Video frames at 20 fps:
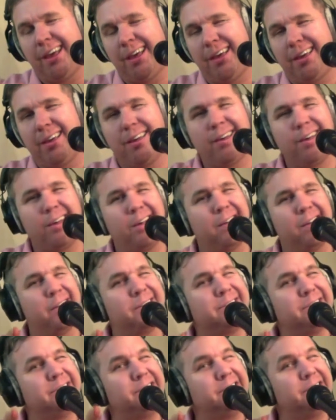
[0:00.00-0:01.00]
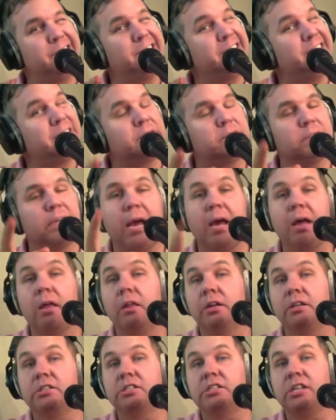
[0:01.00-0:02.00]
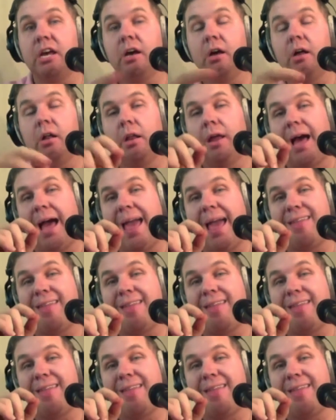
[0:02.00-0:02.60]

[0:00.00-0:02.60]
Hell in a Cell, I